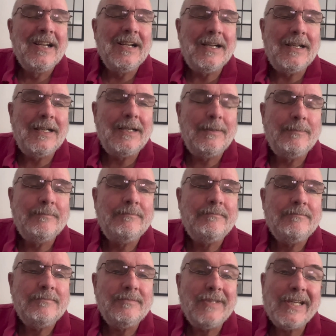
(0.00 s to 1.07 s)
um,
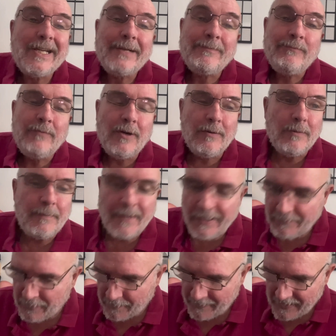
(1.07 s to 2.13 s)
yeah, what will be
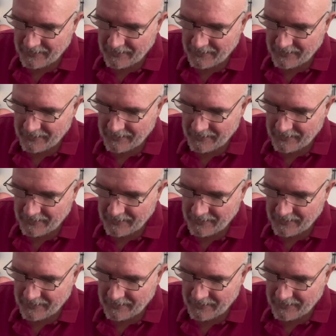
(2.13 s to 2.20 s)
will be,